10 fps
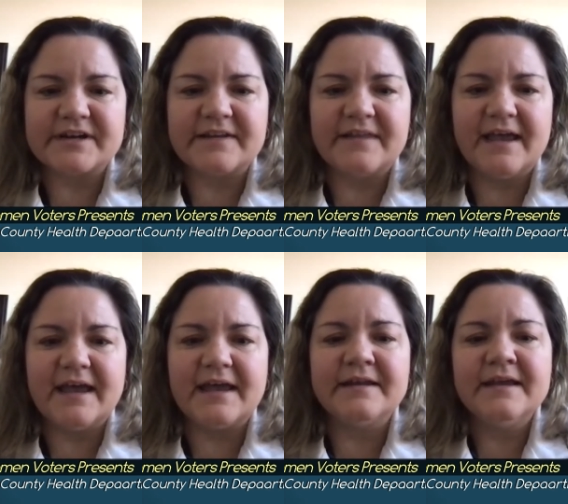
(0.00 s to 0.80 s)
And
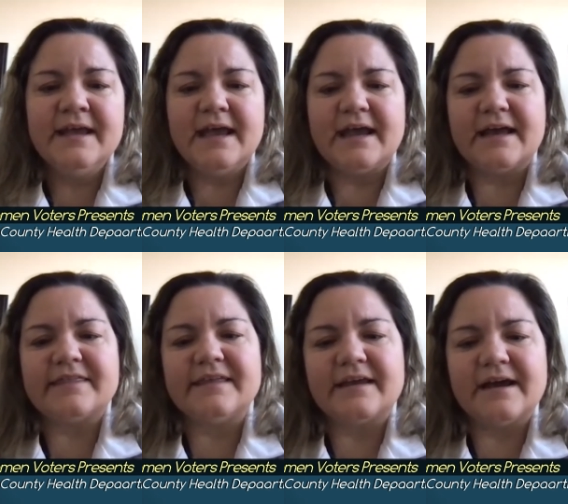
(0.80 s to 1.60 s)
and and I
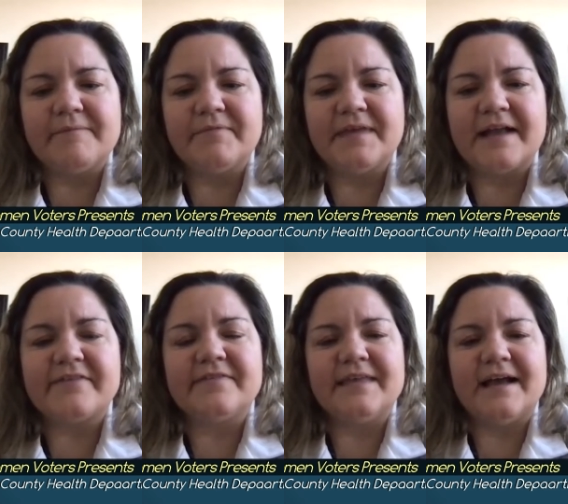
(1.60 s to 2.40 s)
think um, that's
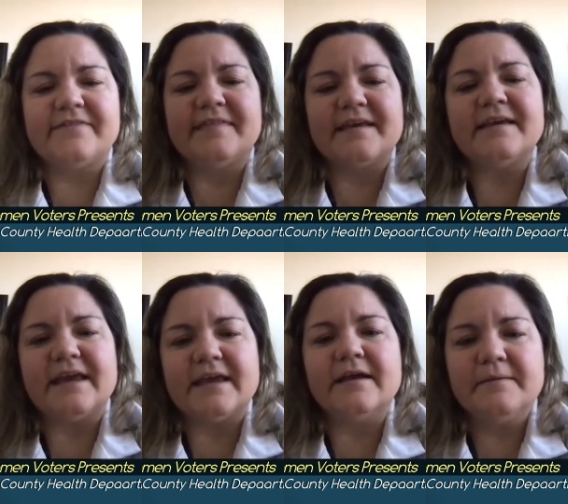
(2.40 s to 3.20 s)
that's the key.